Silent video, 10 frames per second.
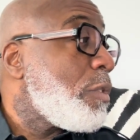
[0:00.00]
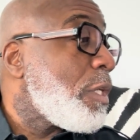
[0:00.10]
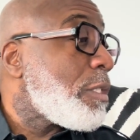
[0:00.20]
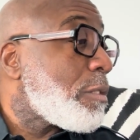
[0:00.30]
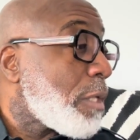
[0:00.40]

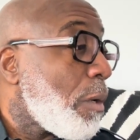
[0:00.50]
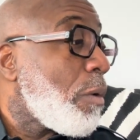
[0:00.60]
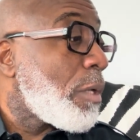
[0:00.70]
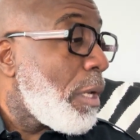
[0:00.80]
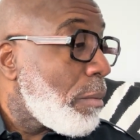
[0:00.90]
just say,
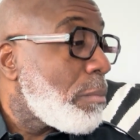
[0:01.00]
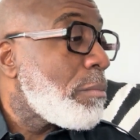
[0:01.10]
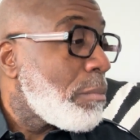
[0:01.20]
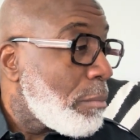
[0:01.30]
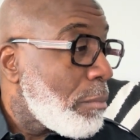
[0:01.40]
okay,
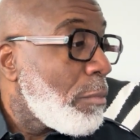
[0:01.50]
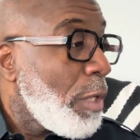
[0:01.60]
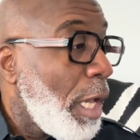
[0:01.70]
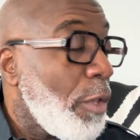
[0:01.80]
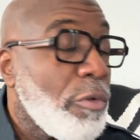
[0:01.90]

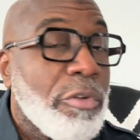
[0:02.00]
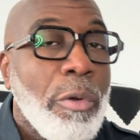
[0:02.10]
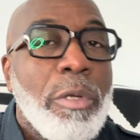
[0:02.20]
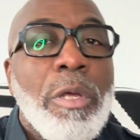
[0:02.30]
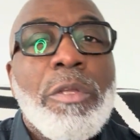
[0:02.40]
and you
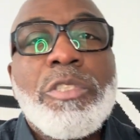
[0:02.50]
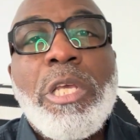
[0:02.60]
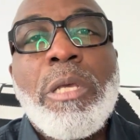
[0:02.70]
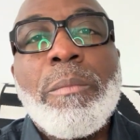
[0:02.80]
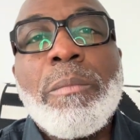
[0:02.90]
turn the other
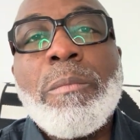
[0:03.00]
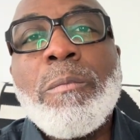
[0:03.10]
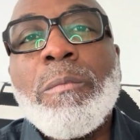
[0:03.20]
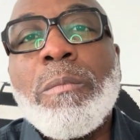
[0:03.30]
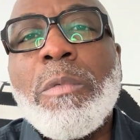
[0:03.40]
cheek.
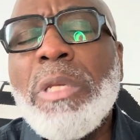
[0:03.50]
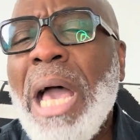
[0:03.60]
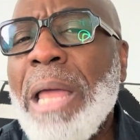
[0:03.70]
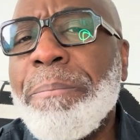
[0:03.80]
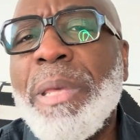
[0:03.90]

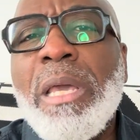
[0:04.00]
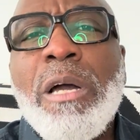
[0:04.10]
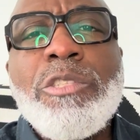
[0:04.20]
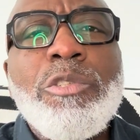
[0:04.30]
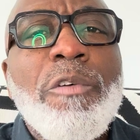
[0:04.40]
Not
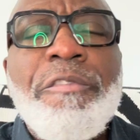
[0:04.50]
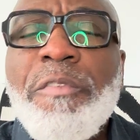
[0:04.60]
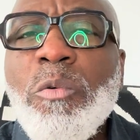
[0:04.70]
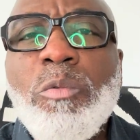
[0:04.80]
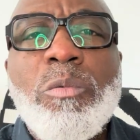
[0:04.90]
because you're a
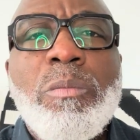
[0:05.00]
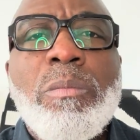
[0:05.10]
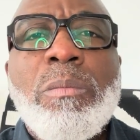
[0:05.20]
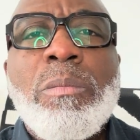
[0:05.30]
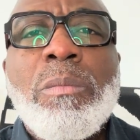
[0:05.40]
fool.
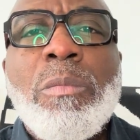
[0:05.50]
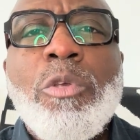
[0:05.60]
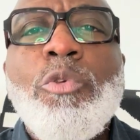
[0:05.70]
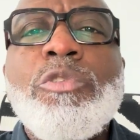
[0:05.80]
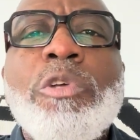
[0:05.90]

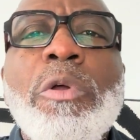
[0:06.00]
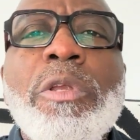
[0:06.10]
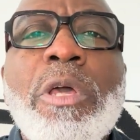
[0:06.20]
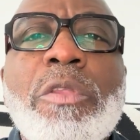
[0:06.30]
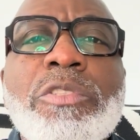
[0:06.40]
You turn
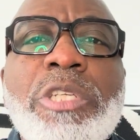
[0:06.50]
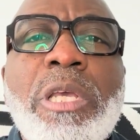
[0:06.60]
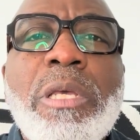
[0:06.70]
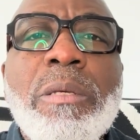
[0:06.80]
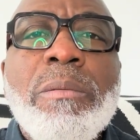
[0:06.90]
the other
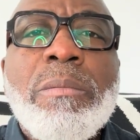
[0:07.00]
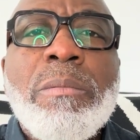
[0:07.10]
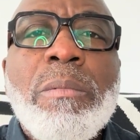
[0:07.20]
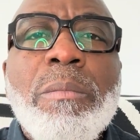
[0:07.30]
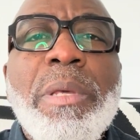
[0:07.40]
cheek
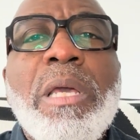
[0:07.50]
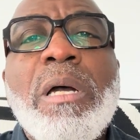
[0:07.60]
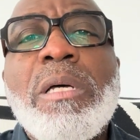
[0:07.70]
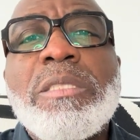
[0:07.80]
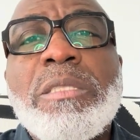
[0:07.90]

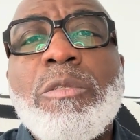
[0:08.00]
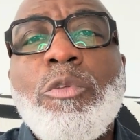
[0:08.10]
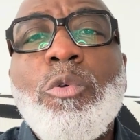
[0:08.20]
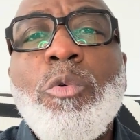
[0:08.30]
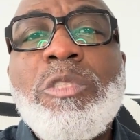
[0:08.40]
because
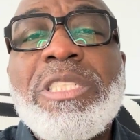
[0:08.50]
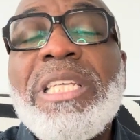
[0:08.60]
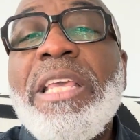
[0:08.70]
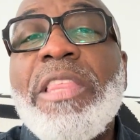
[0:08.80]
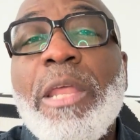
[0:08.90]
you
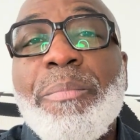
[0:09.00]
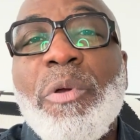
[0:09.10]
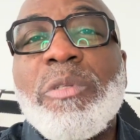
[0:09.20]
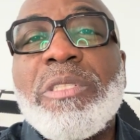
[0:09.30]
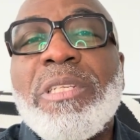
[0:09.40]
see that
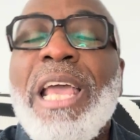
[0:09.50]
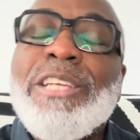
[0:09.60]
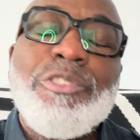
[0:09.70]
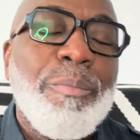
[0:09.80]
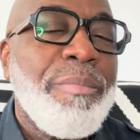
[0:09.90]
person
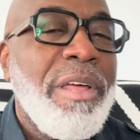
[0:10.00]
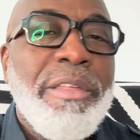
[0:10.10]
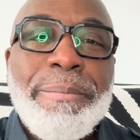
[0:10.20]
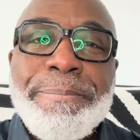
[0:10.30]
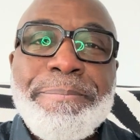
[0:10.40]
as your brother,
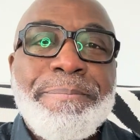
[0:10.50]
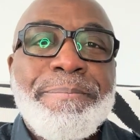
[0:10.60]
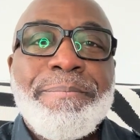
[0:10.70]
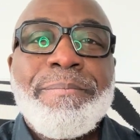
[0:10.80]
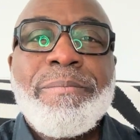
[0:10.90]

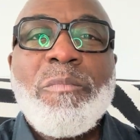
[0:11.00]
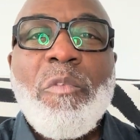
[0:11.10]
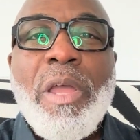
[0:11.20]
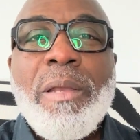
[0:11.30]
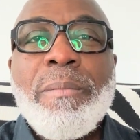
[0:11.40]

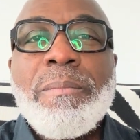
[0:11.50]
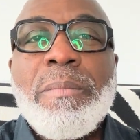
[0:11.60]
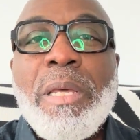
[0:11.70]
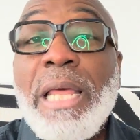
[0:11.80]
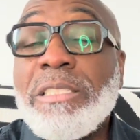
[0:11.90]
right?
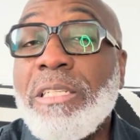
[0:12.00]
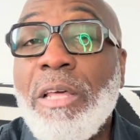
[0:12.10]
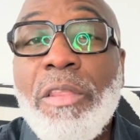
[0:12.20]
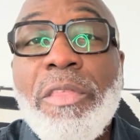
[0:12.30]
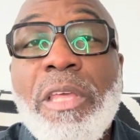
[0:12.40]
And that's
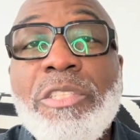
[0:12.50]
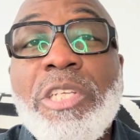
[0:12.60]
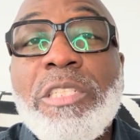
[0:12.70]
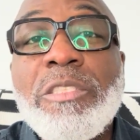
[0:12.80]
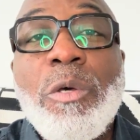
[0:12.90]
another thing.
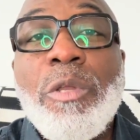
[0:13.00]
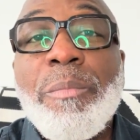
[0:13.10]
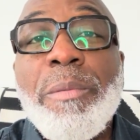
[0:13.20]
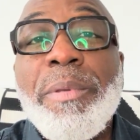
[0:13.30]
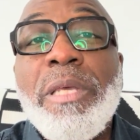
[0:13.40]
Jesus, on him
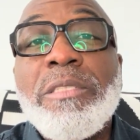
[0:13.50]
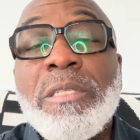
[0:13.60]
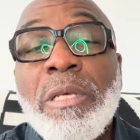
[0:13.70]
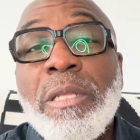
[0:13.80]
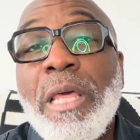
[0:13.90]
be peace,
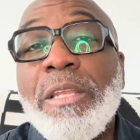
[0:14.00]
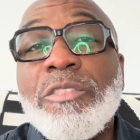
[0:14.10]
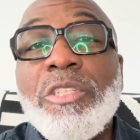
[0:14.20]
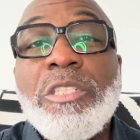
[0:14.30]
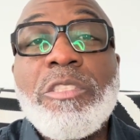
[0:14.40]
that is
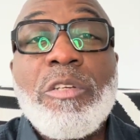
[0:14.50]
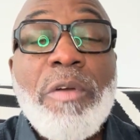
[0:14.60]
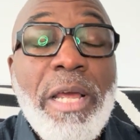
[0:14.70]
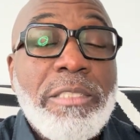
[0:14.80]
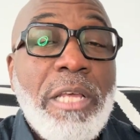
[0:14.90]
Jesus the Christ